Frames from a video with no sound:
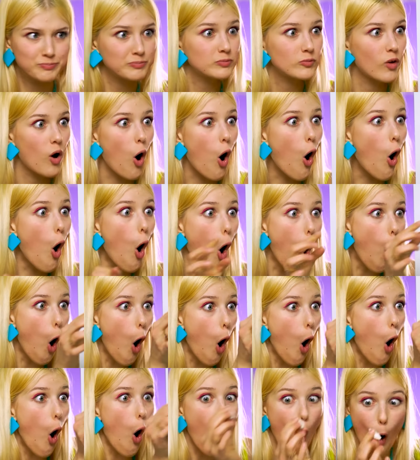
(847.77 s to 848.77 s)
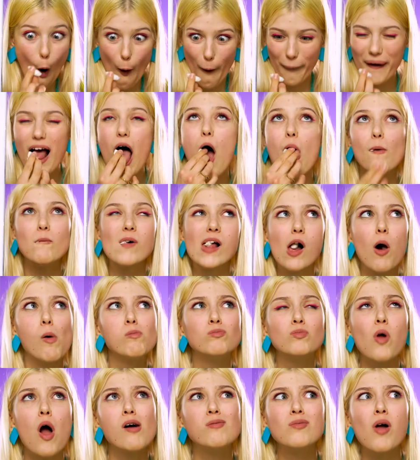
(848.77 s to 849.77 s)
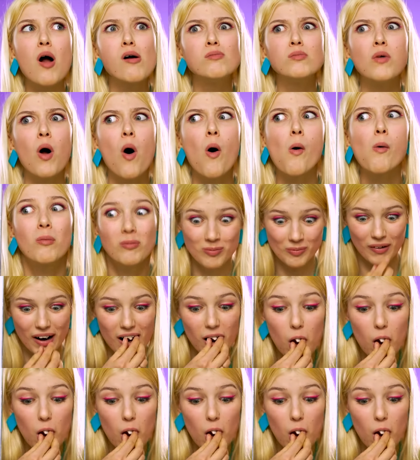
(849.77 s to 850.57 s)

Or Mark. Chewed gum is the secret